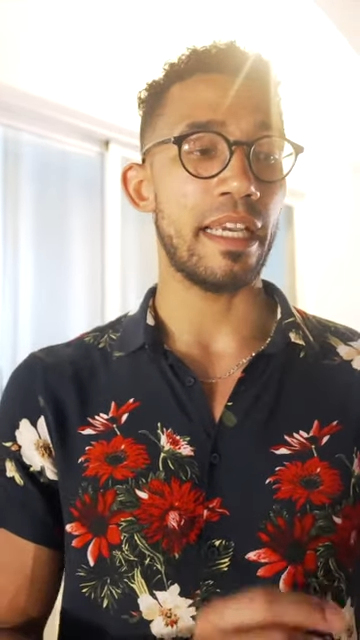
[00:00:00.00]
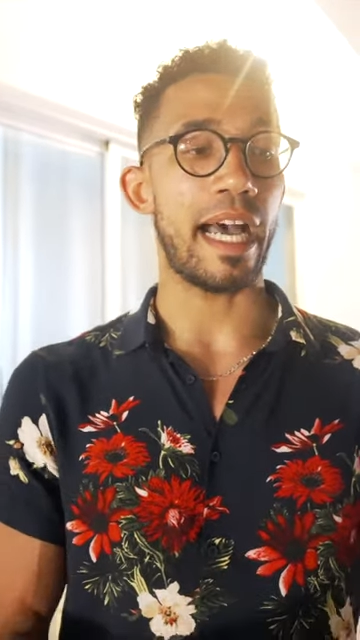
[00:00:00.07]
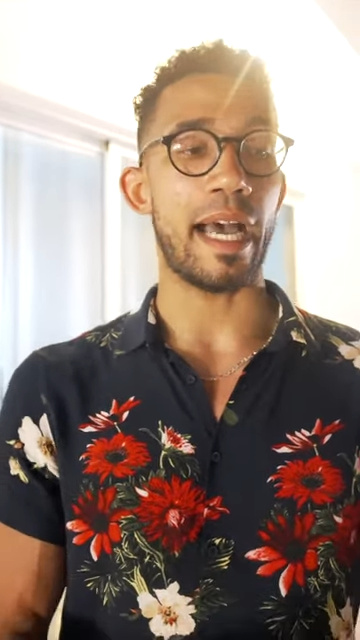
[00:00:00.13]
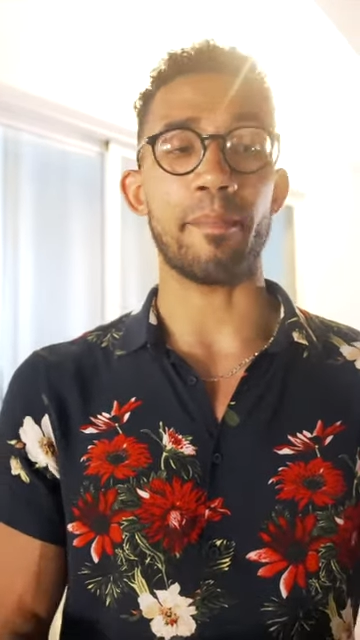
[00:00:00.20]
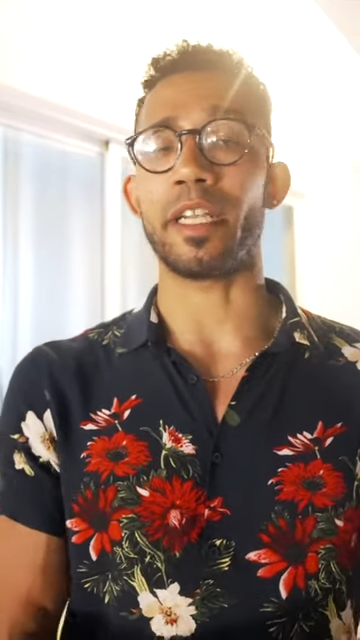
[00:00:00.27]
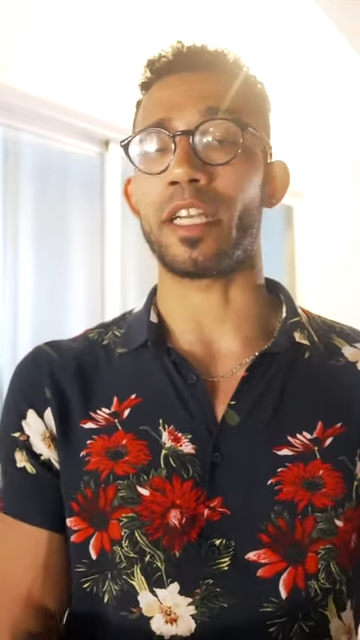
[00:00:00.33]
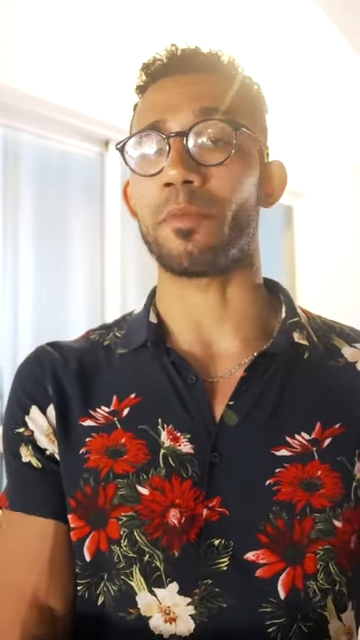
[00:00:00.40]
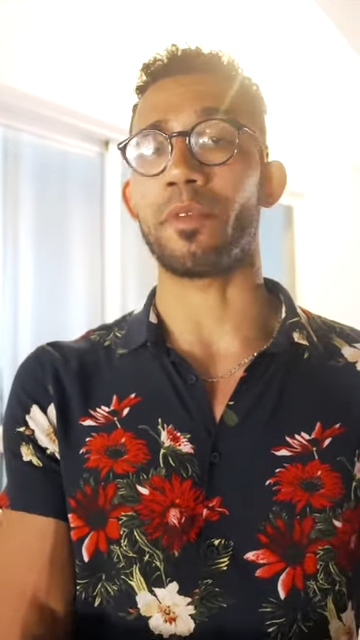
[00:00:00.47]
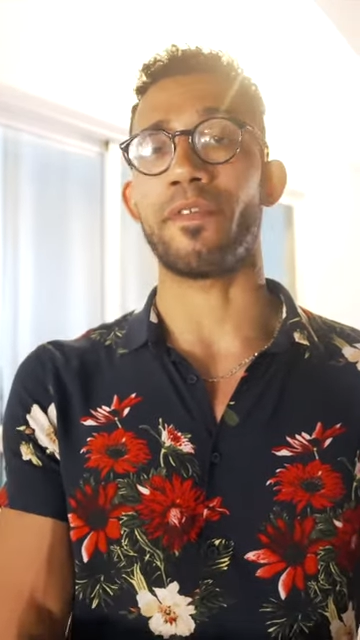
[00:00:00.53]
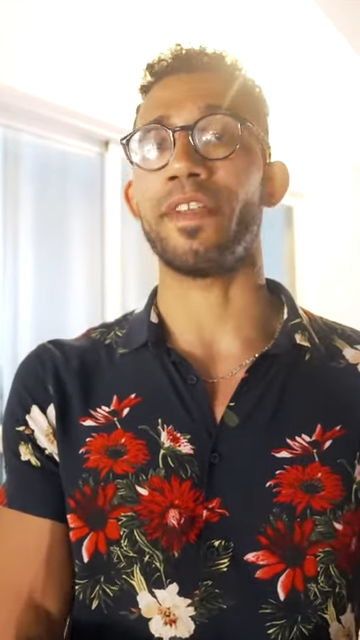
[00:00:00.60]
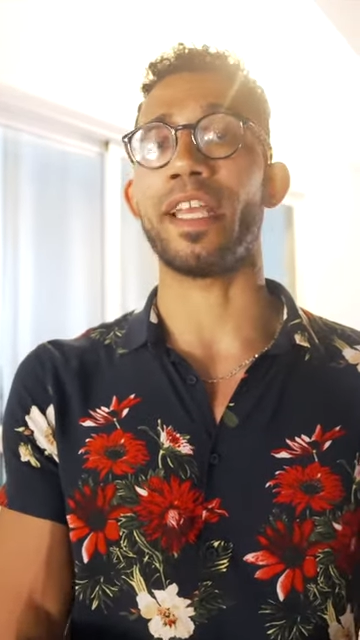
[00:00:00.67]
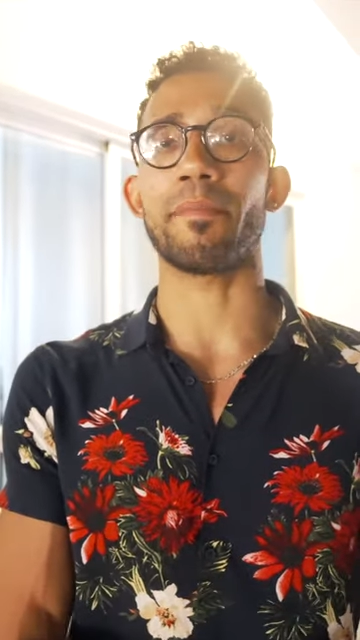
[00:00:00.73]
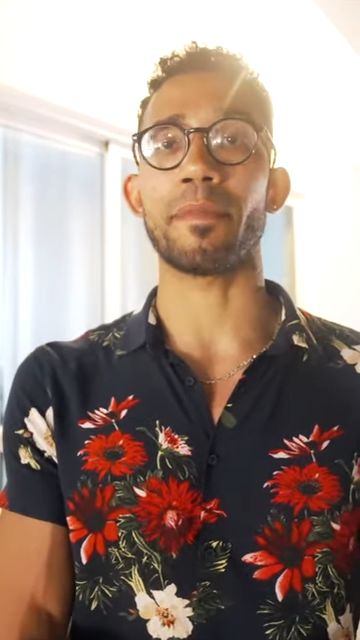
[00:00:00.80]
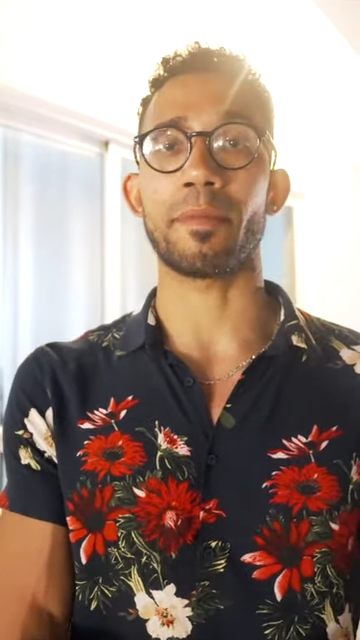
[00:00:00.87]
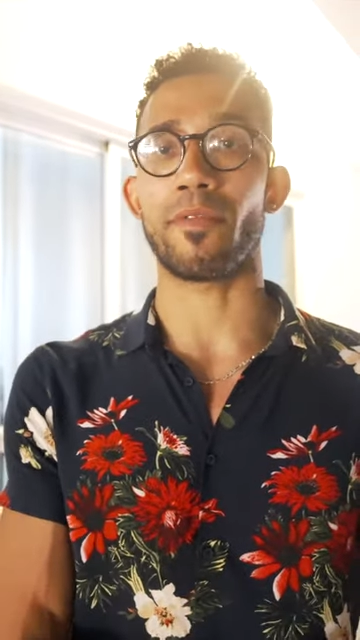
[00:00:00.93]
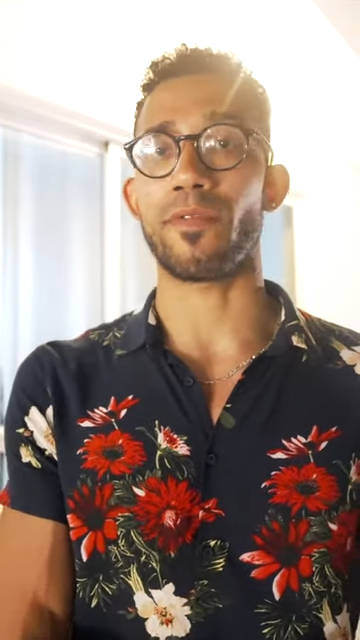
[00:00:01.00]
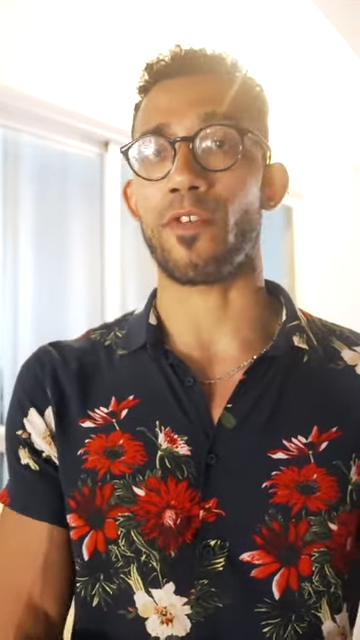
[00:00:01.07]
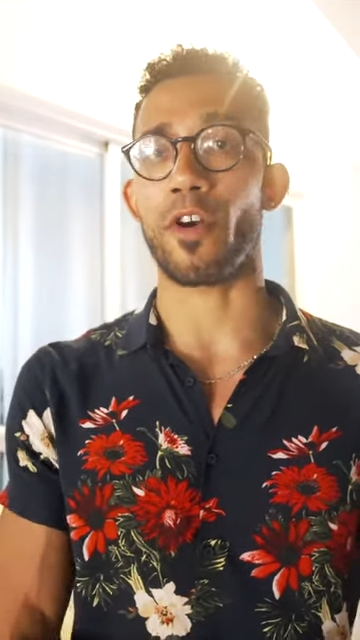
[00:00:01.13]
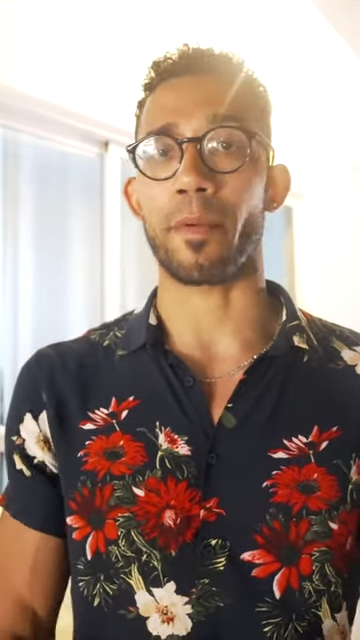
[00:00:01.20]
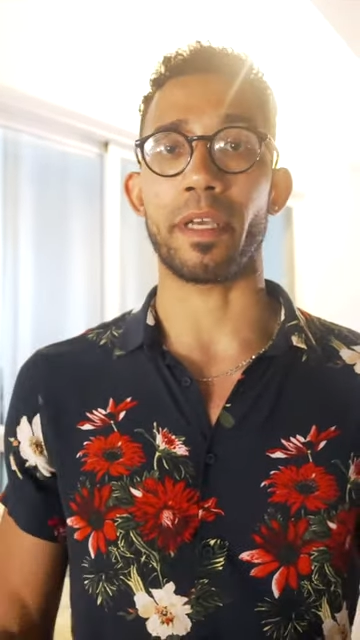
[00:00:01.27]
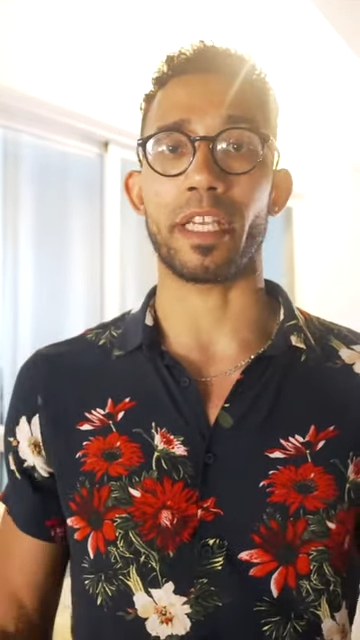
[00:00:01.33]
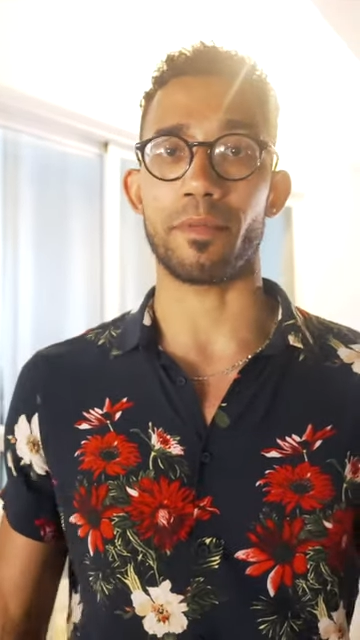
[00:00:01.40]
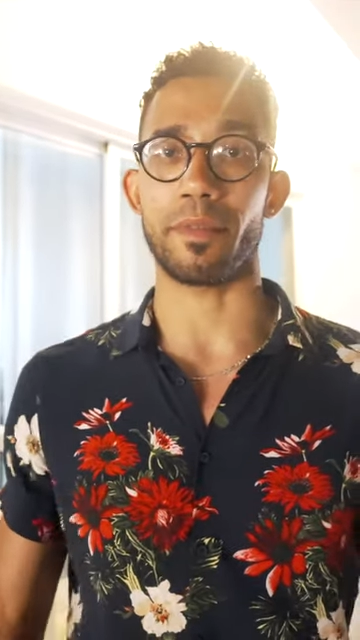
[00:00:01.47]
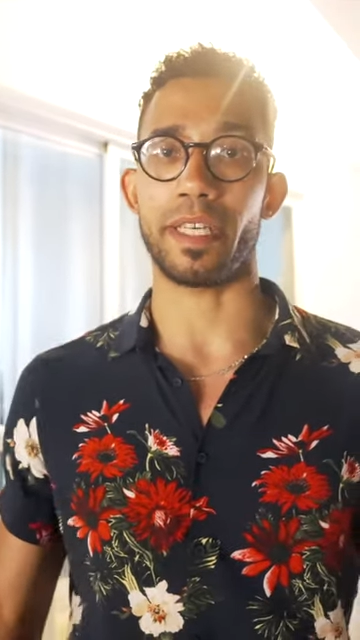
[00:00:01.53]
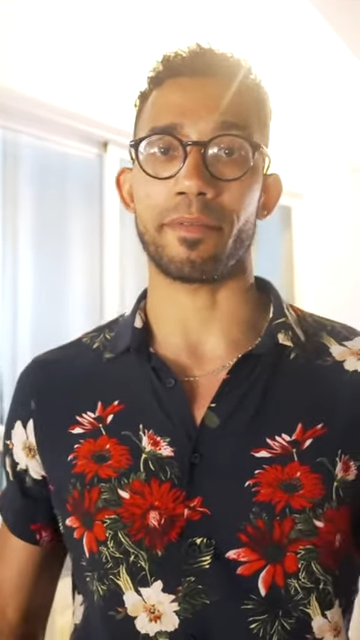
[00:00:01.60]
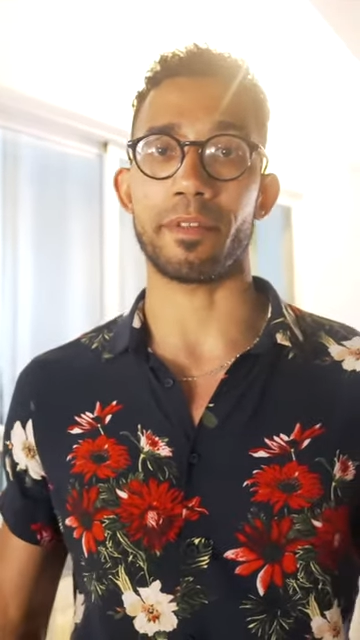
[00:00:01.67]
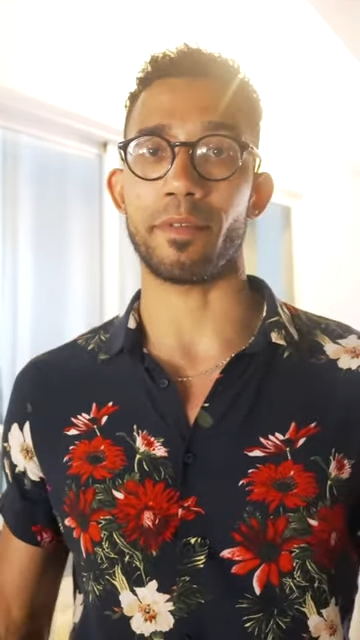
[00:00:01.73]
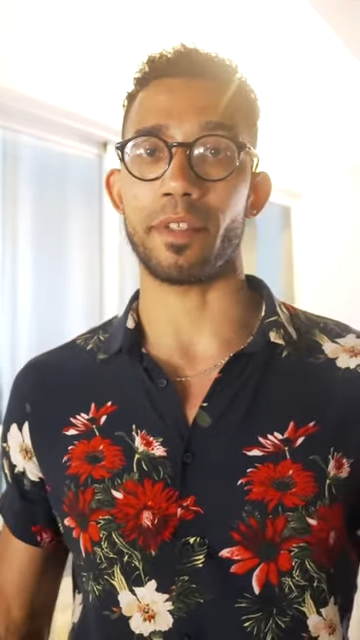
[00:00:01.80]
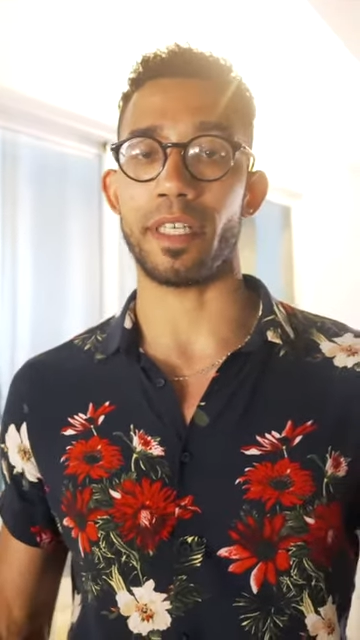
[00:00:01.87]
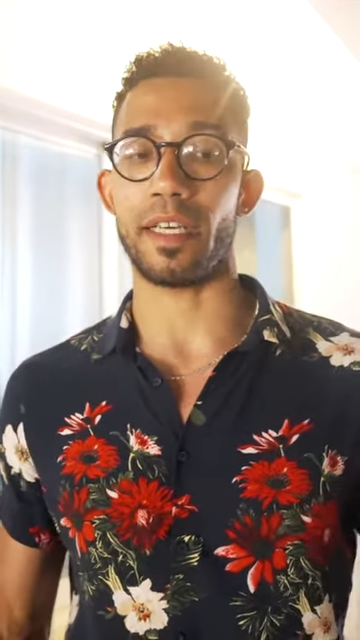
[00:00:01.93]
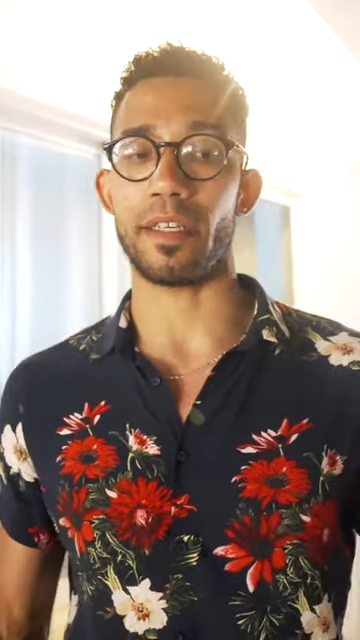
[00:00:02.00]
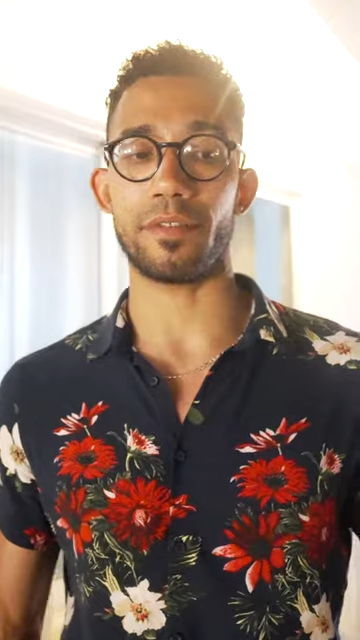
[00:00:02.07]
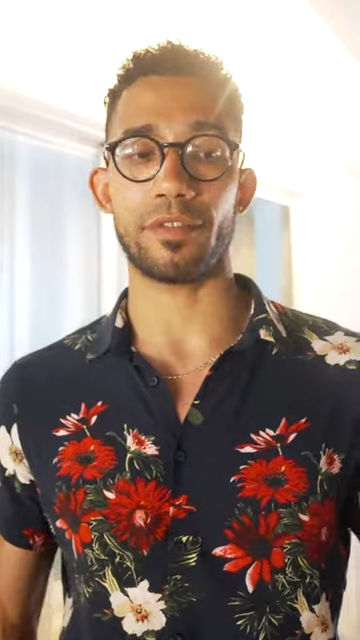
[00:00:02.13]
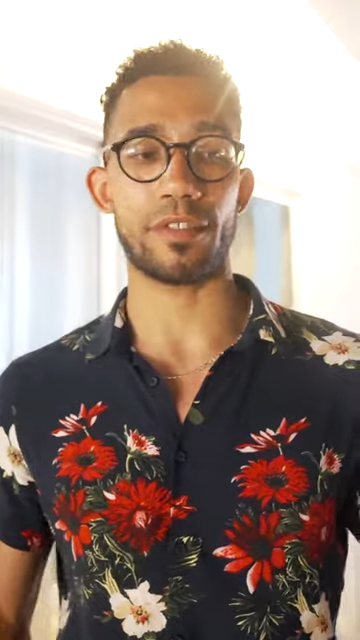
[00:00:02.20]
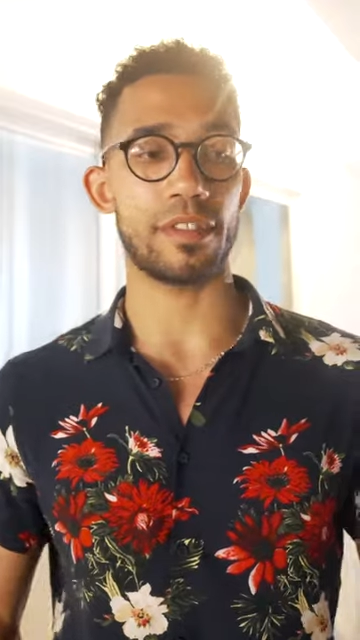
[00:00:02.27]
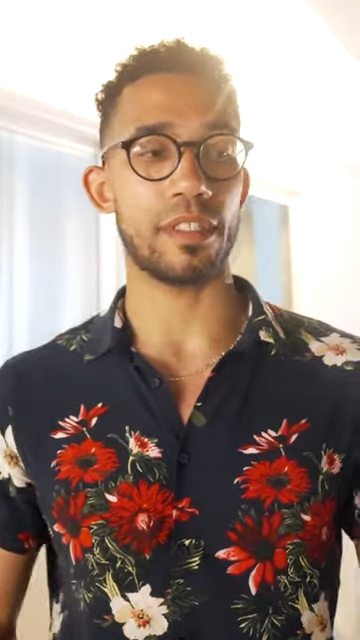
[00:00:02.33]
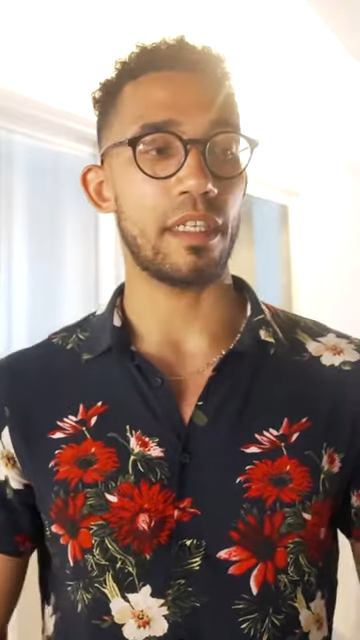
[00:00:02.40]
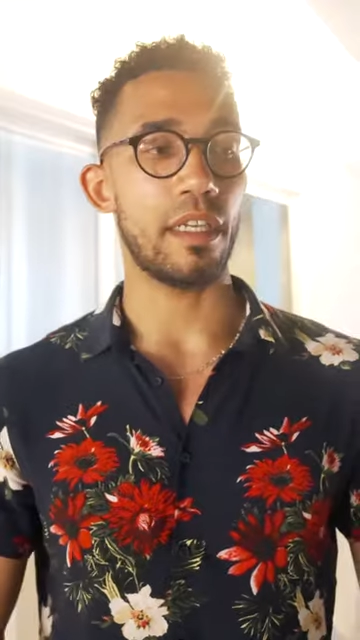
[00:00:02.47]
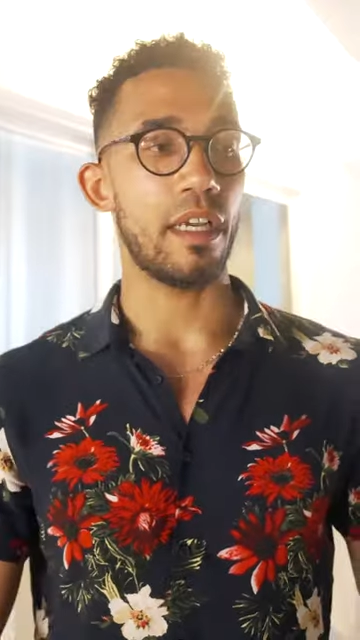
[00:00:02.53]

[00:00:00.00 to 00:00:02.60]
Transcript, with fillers: I met up with family before I met up with everyone else.